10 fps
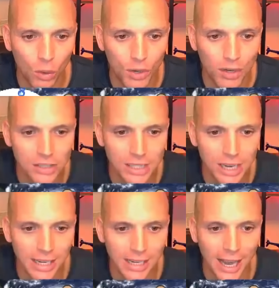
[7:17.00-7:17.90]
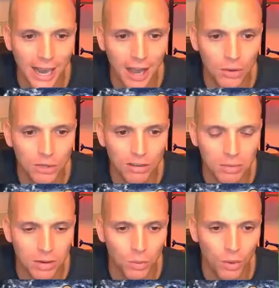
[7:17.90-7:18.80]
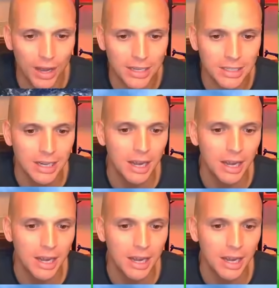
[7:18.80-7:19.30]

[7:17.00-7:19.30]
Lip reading: air settling out of the Midwest.